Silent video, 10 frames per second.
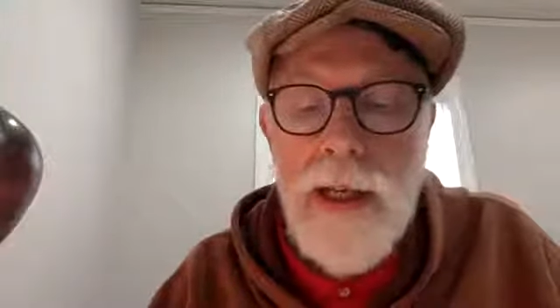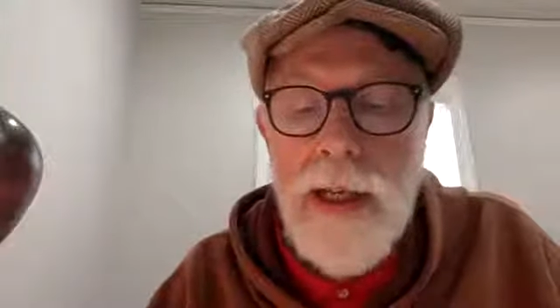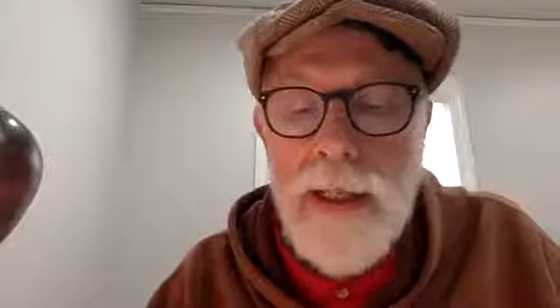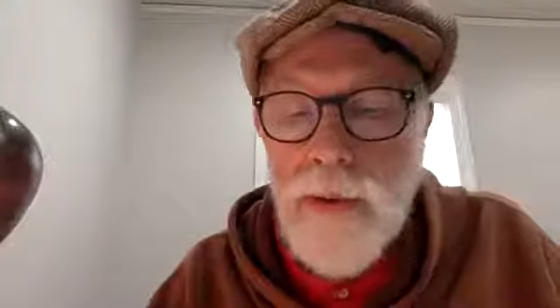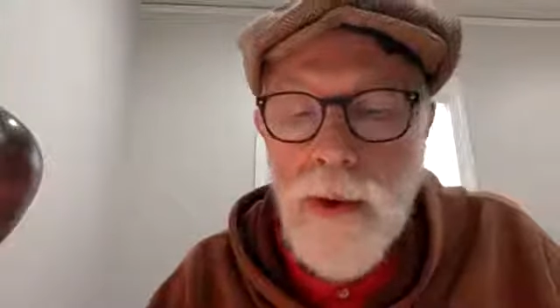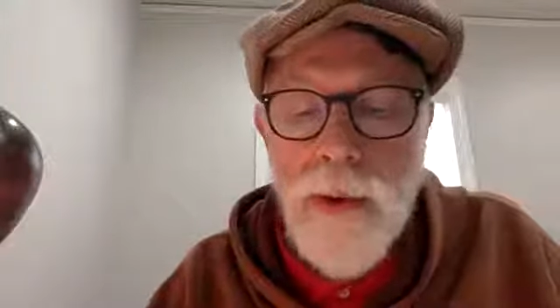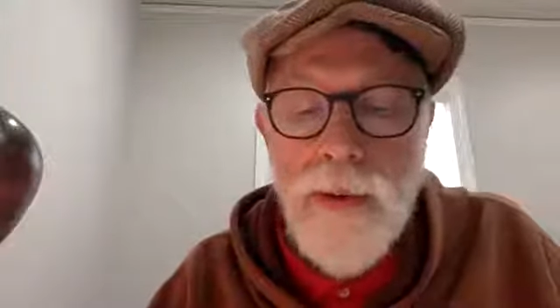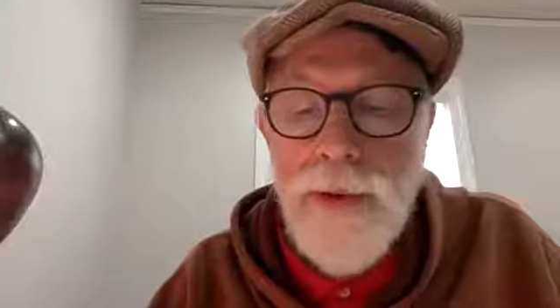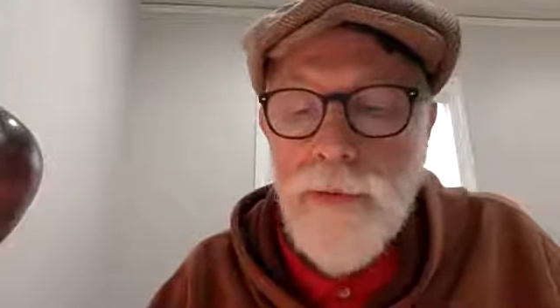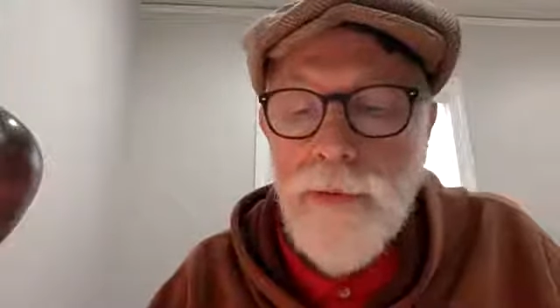and
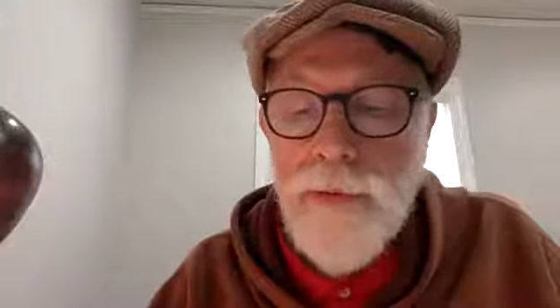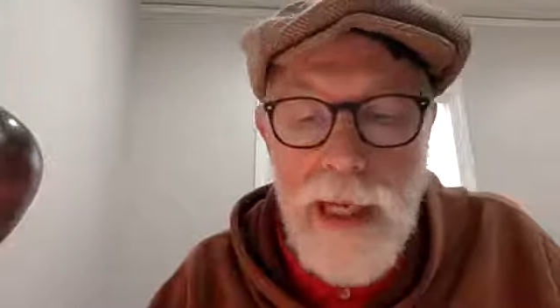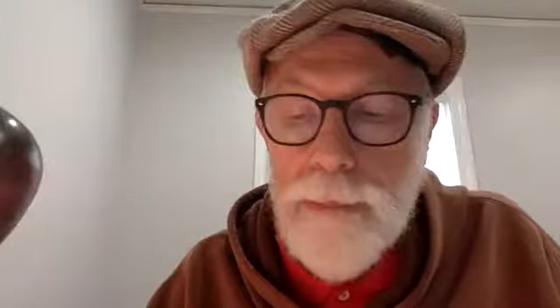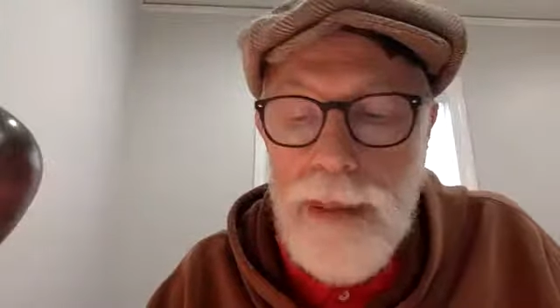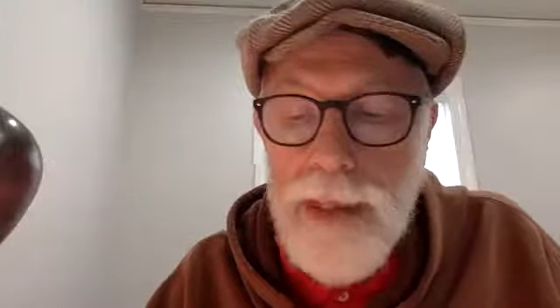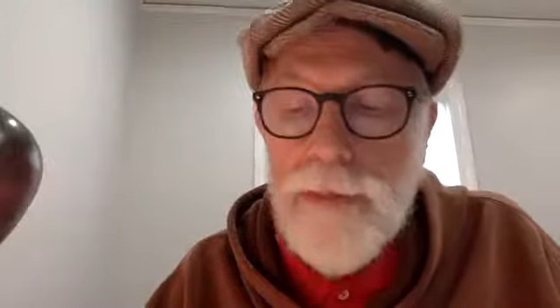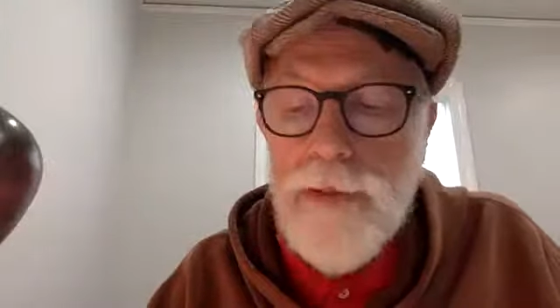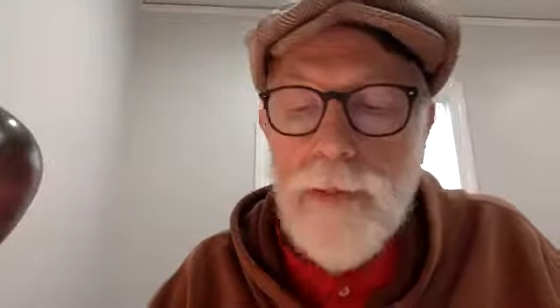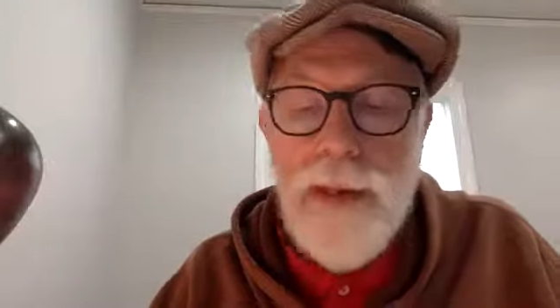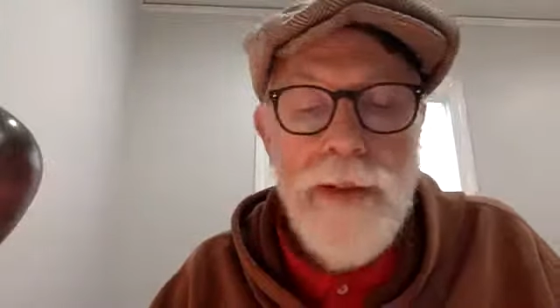growth of what I believe
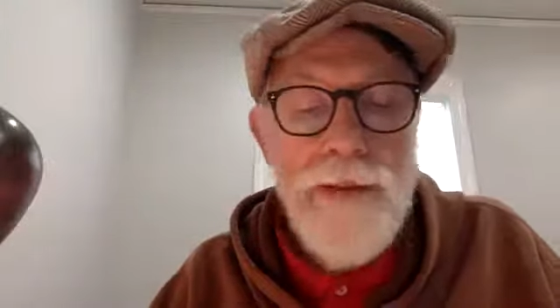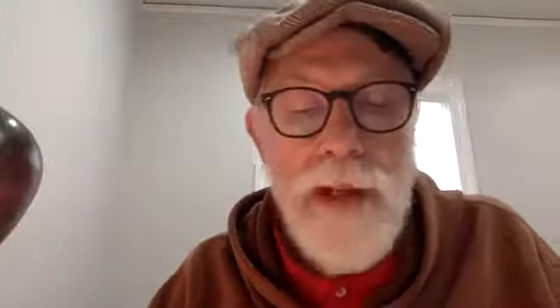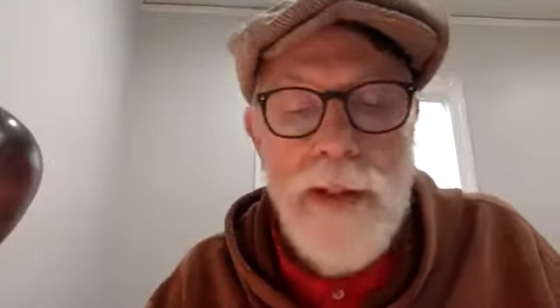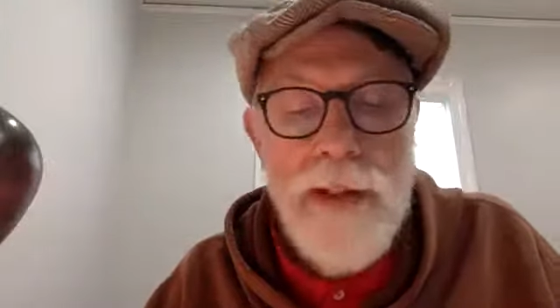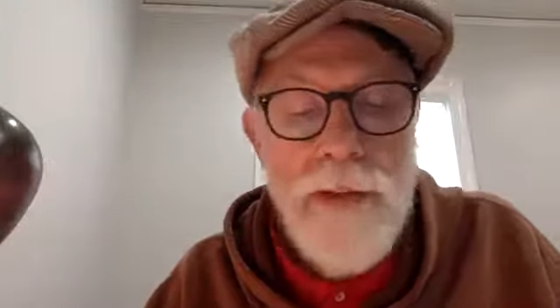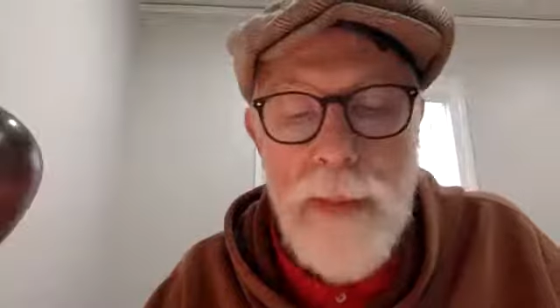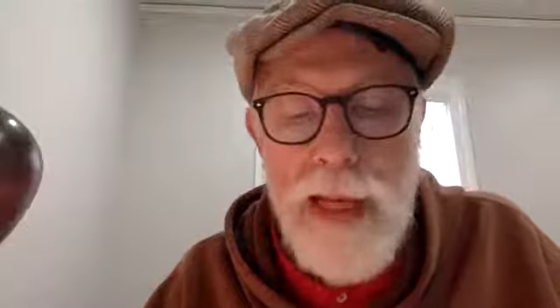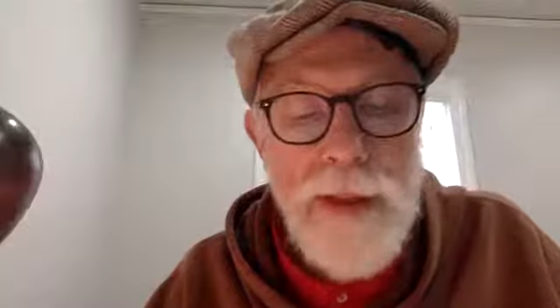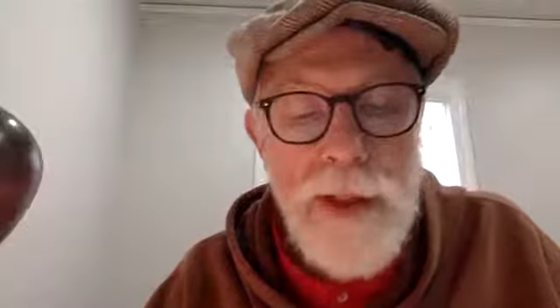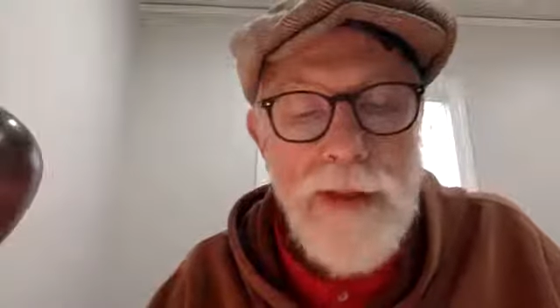to be the finest
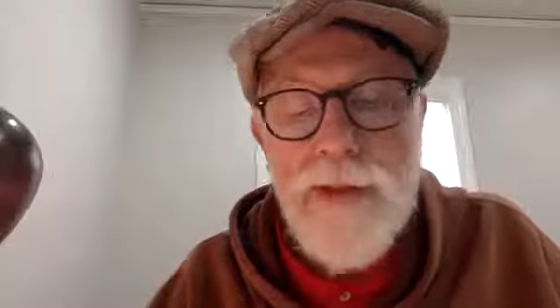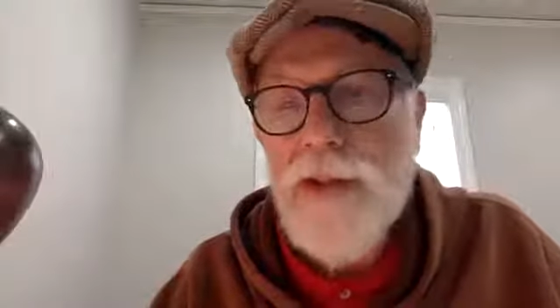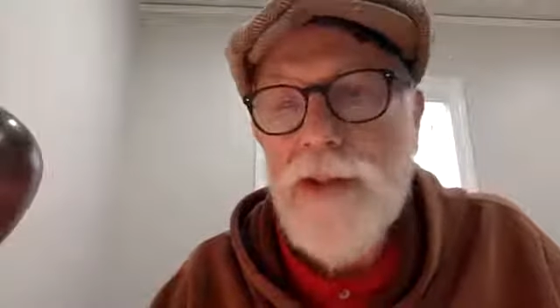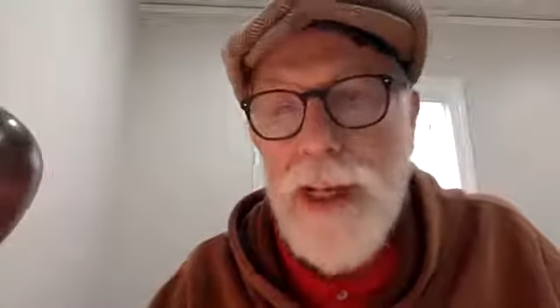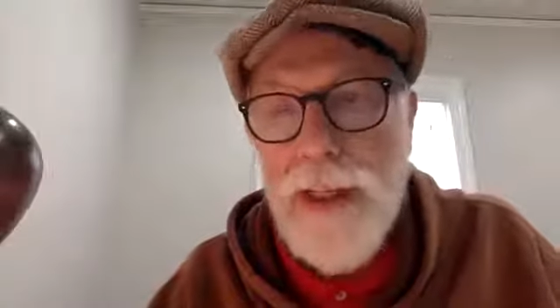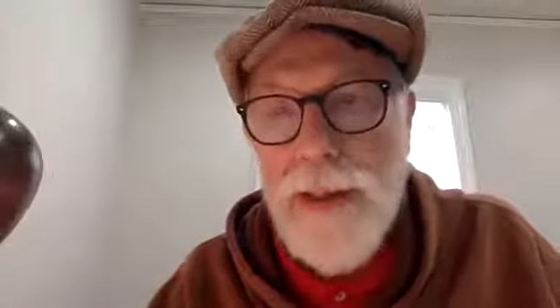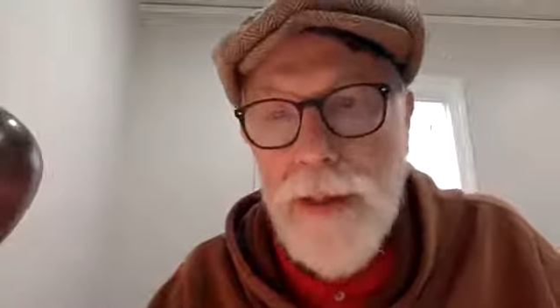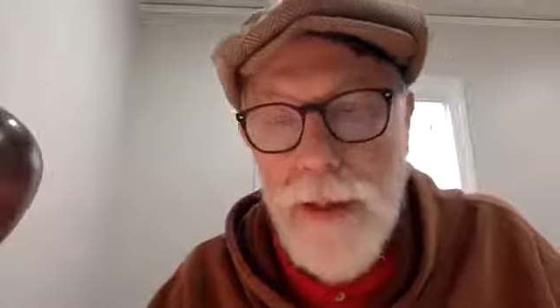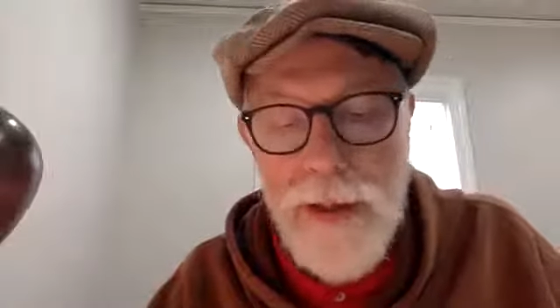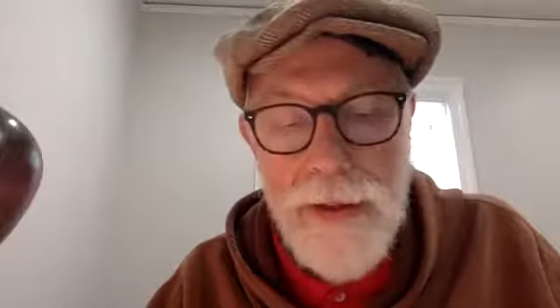magical society
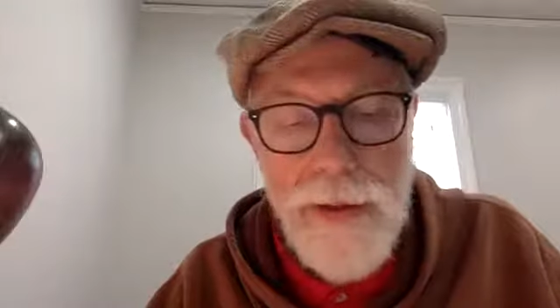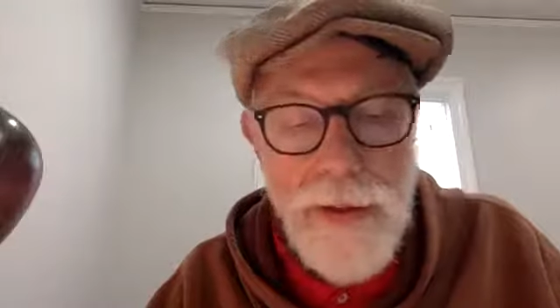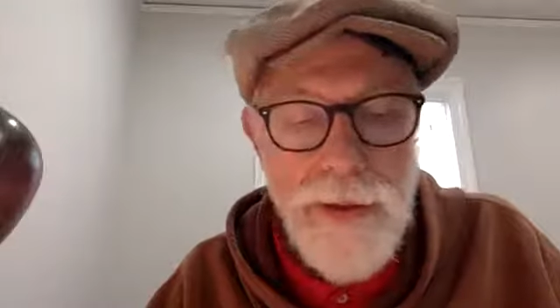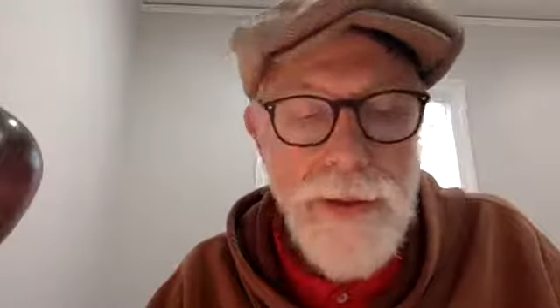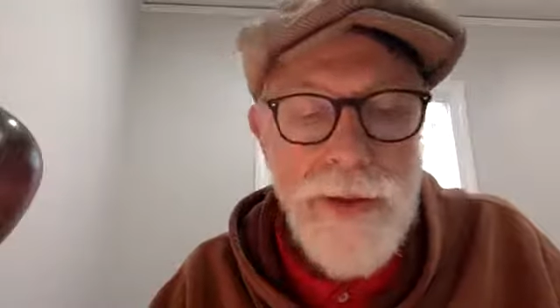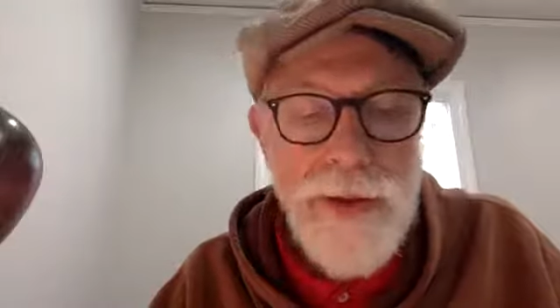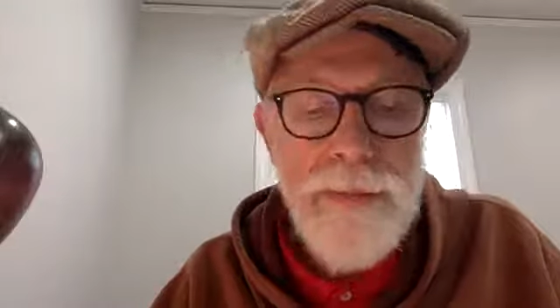on earth.